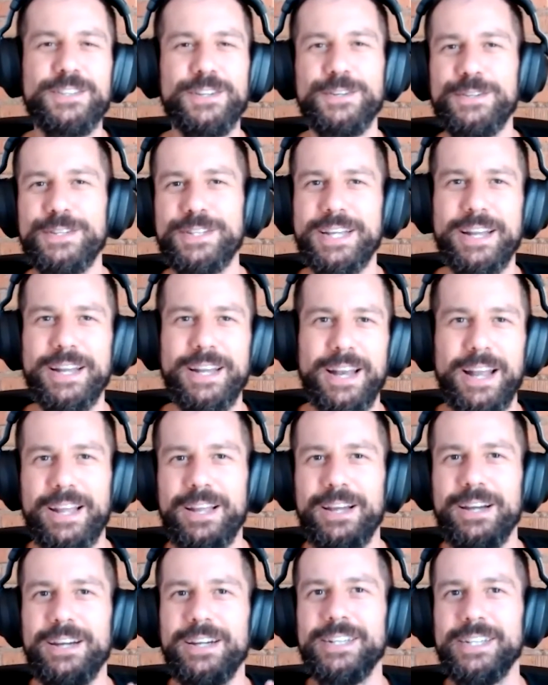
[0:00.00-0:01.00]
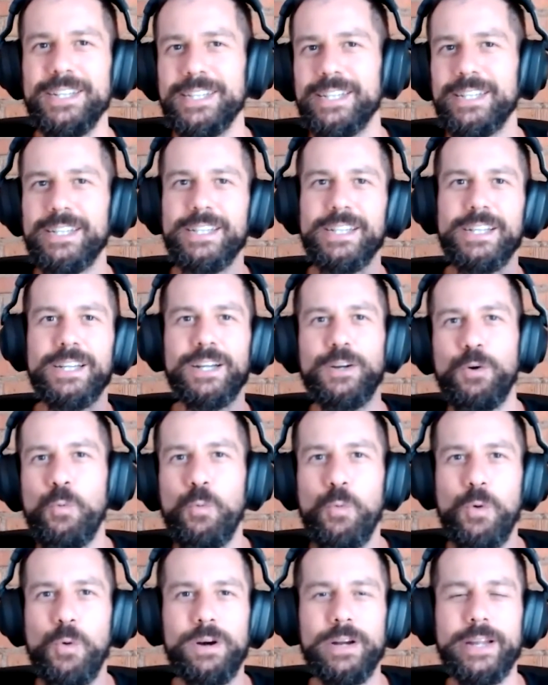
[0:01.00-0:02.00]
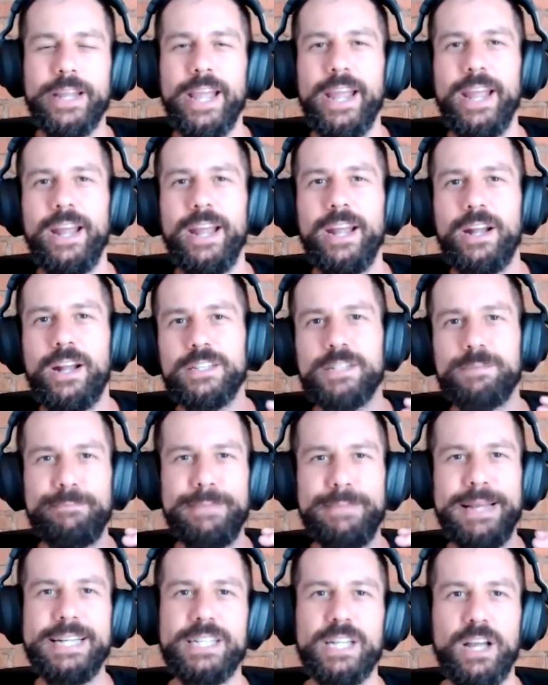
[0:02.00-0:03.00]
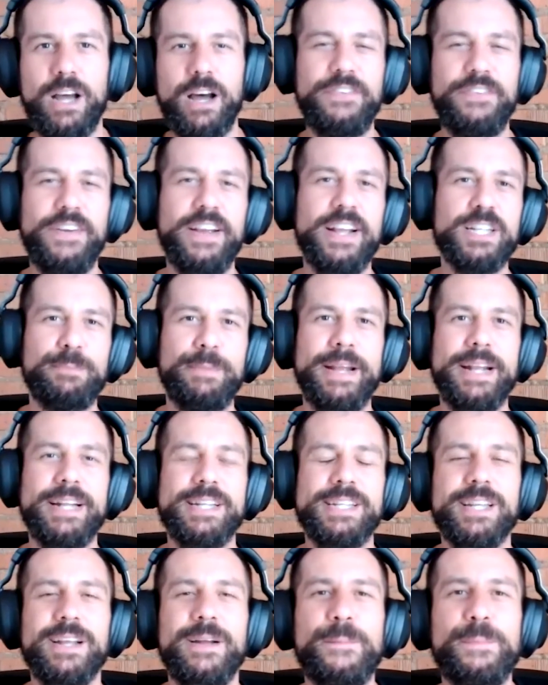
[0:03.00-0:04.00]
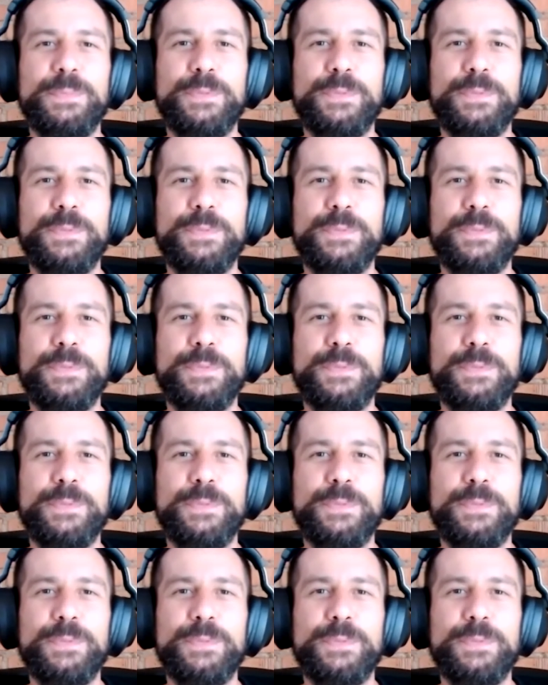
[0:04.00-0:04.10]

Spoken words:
So it's kind of like a co-working meets office meets